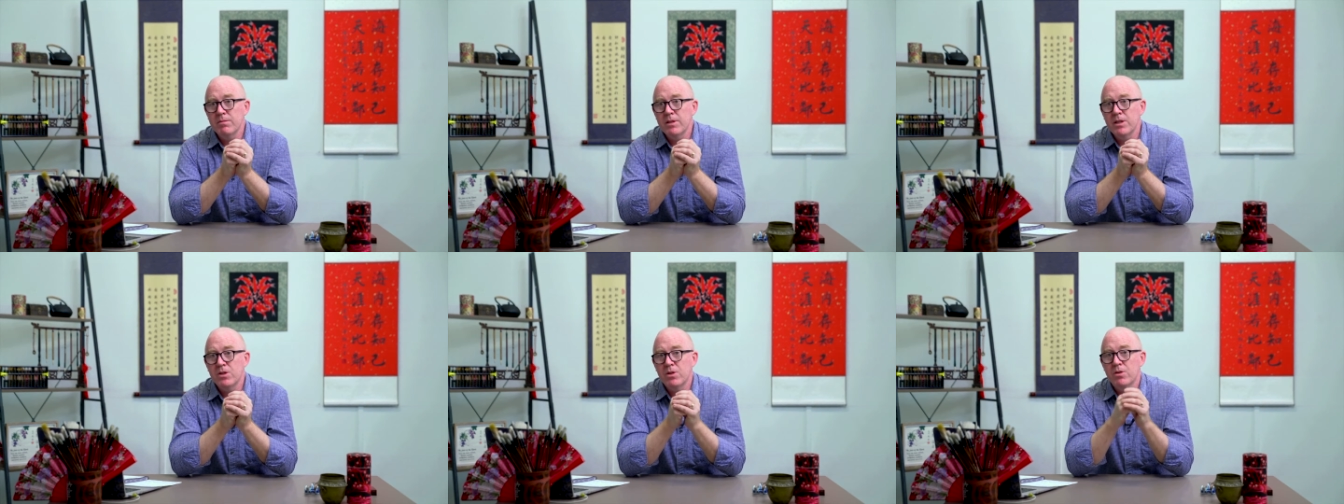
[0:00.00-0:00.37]

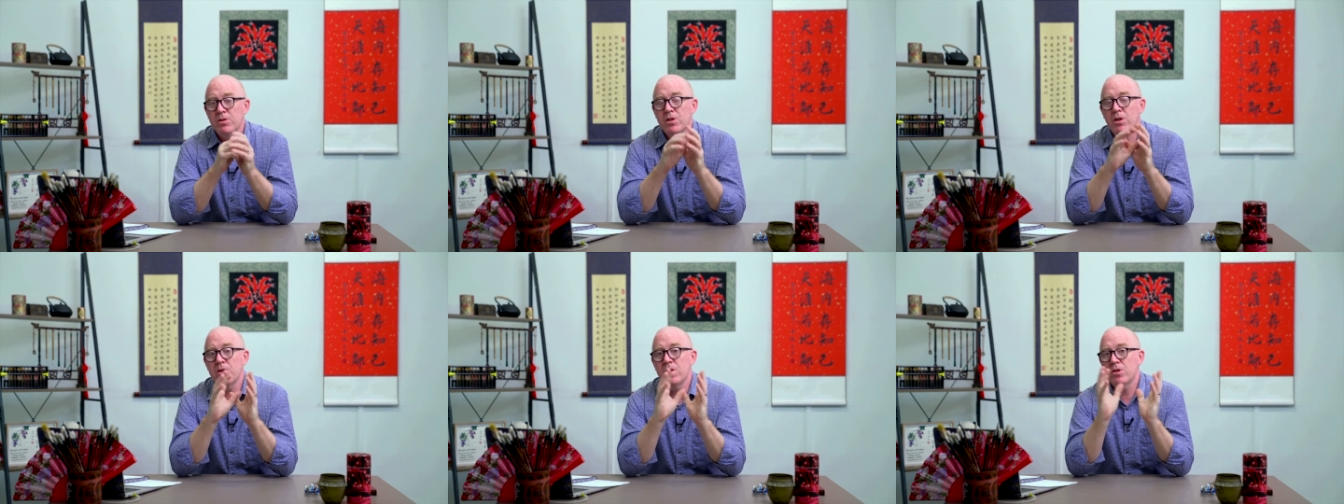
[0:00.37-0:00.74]
It's
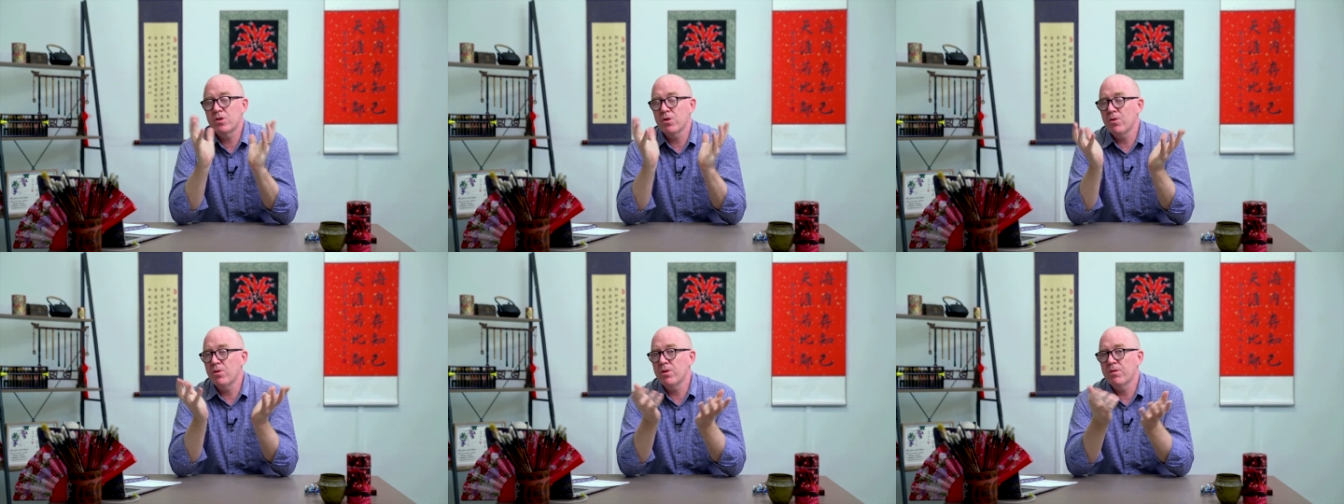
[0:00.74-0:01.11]
also used
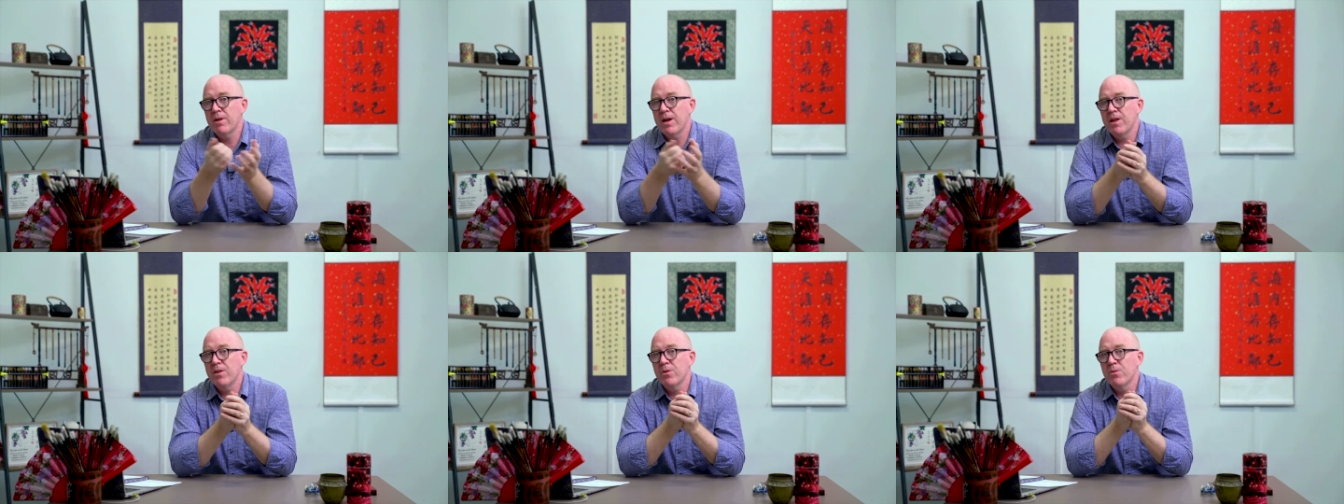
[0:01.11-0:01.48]
all
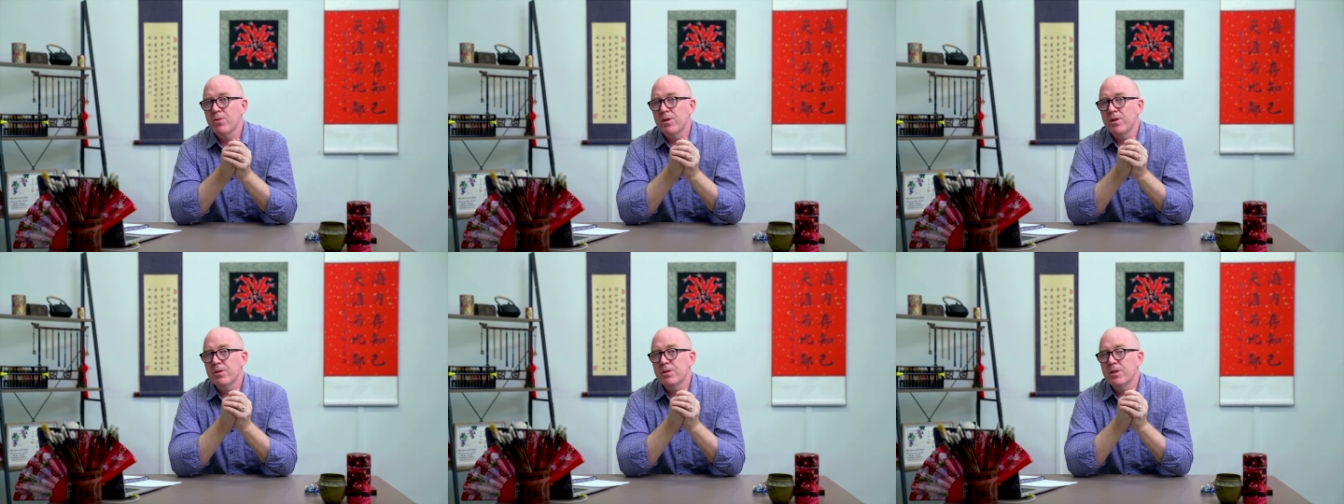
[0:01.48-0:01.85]
around the
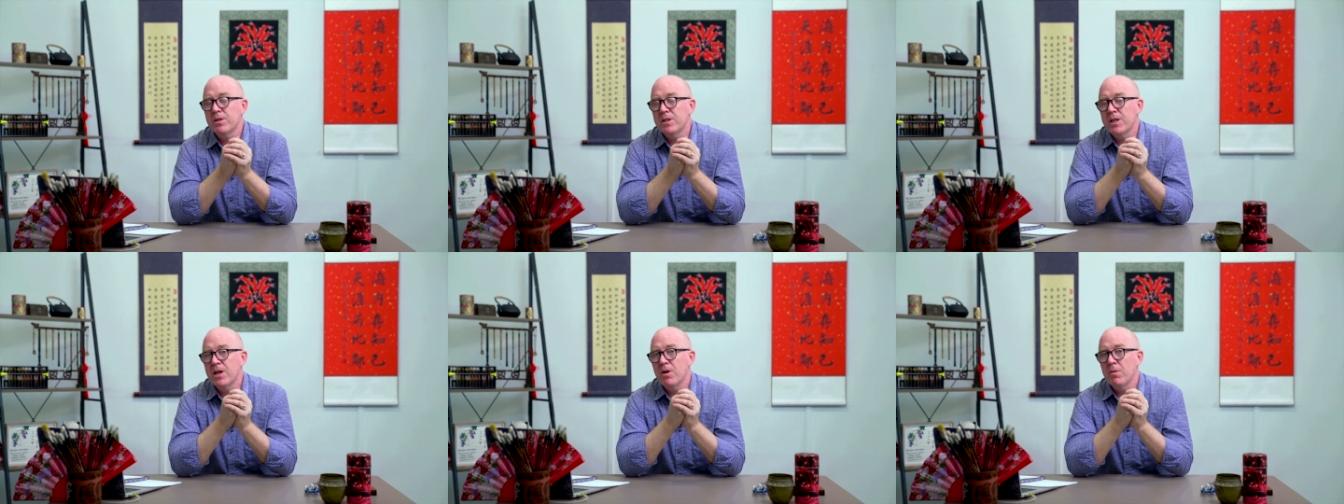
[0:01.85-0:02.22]
world
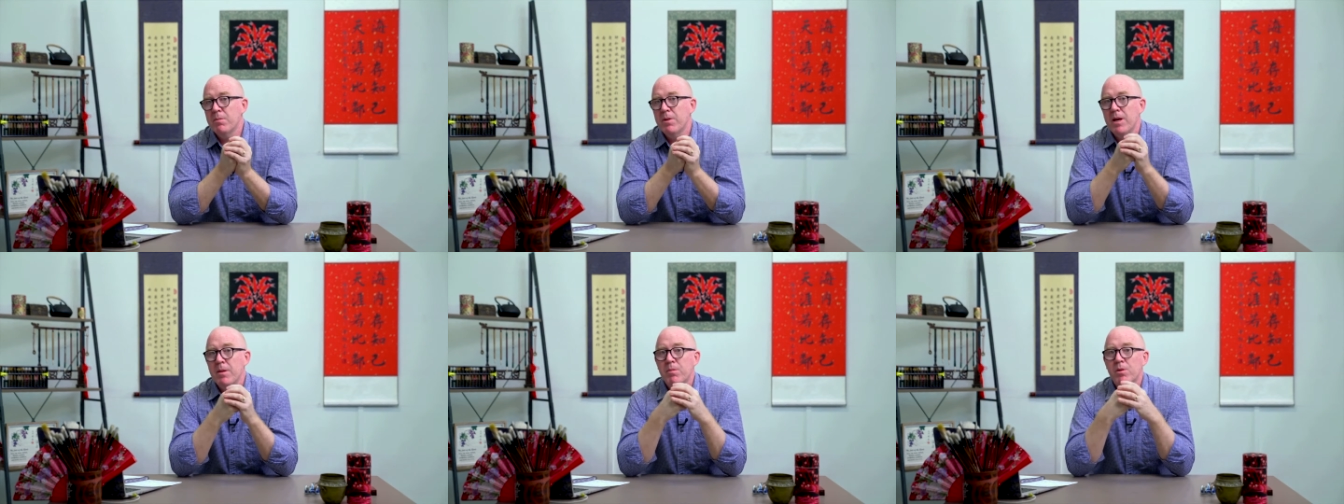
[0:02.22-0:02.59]
to
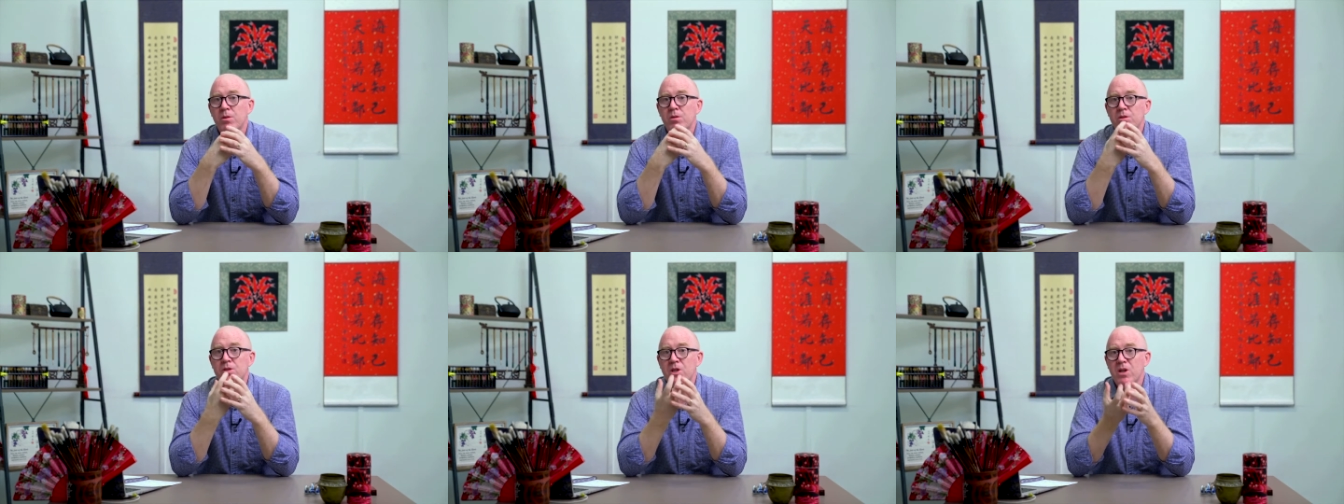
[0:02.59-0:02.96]
help
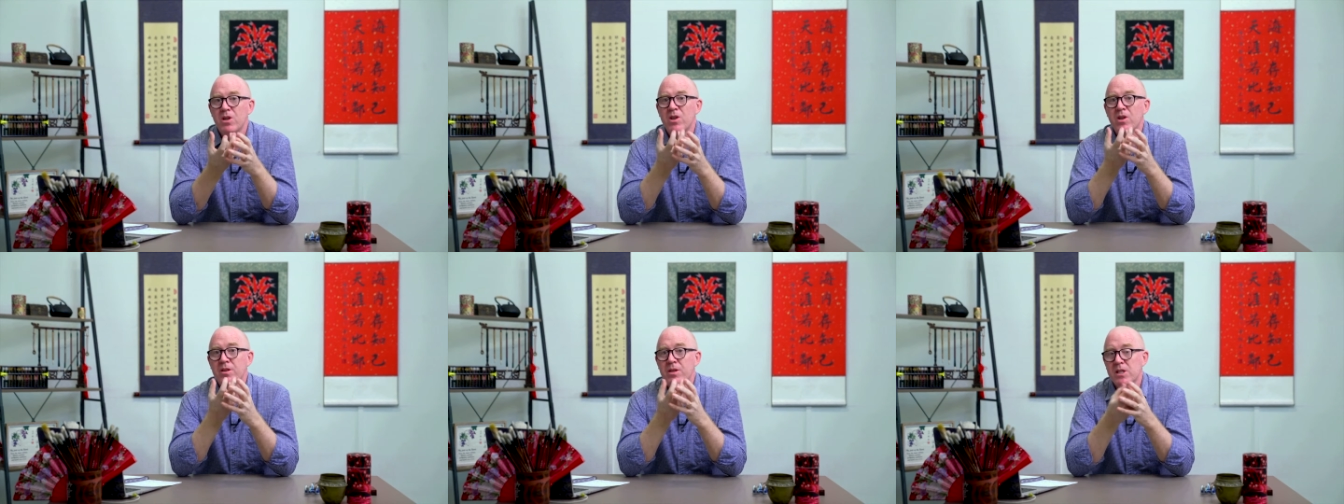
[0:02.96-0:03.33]
people to
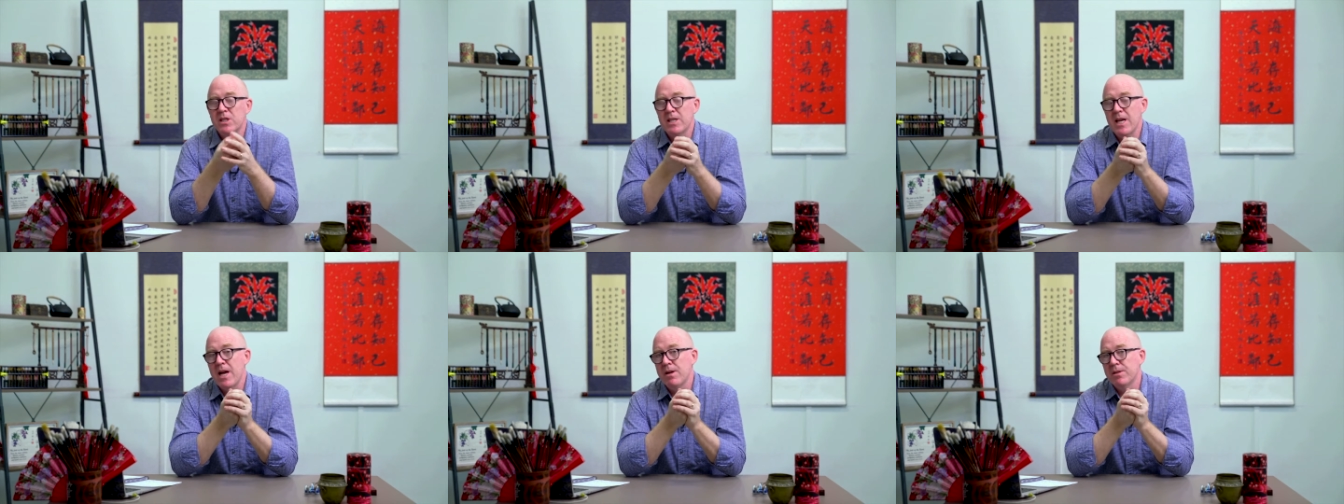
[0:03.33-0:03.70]
learn the
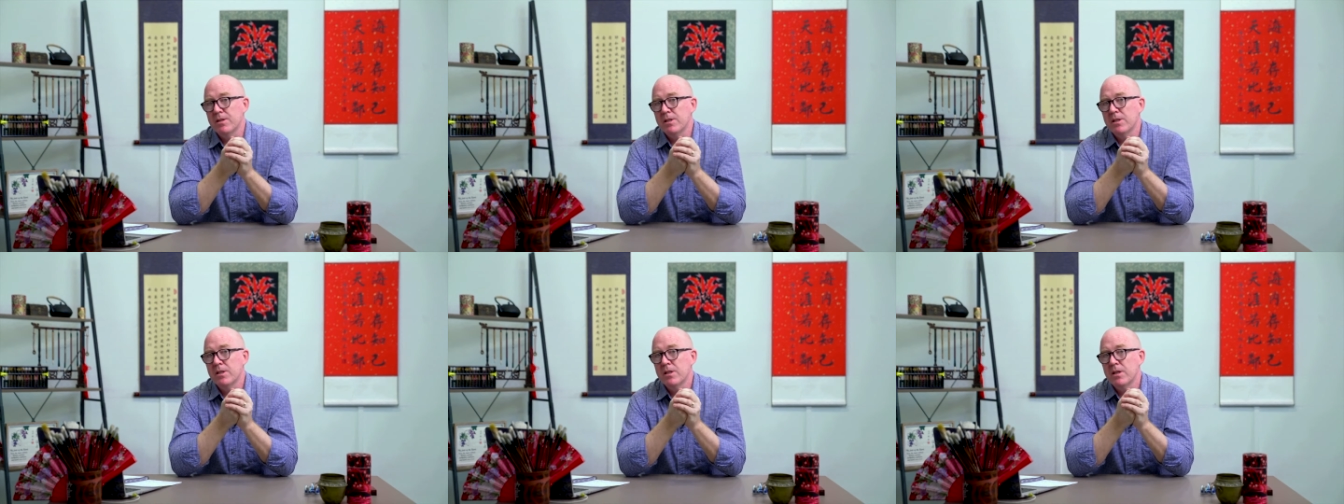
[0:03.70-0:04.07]

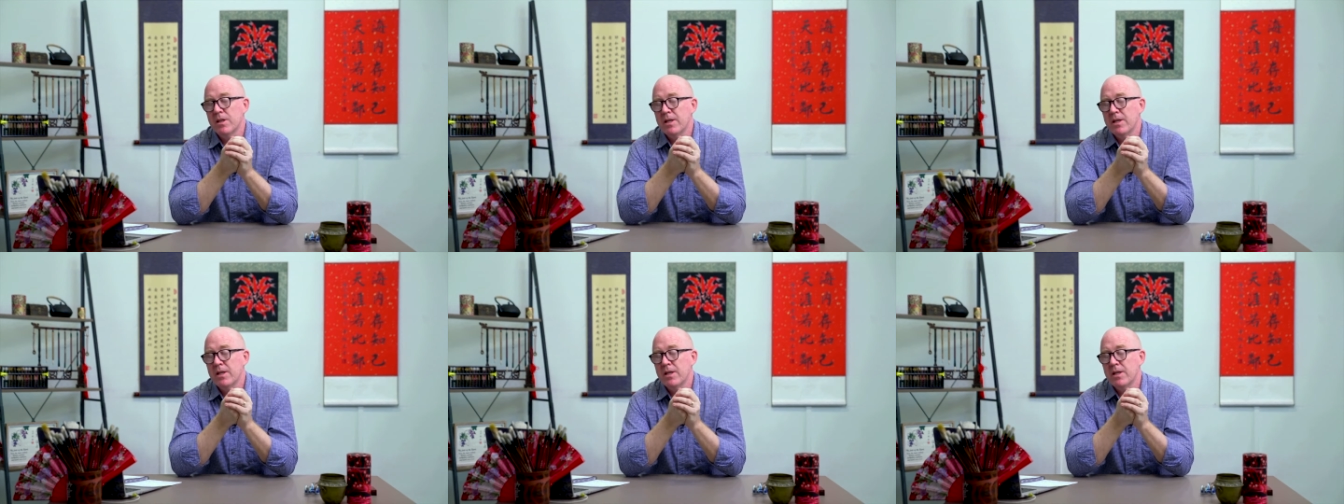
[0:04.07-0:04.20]
sounds.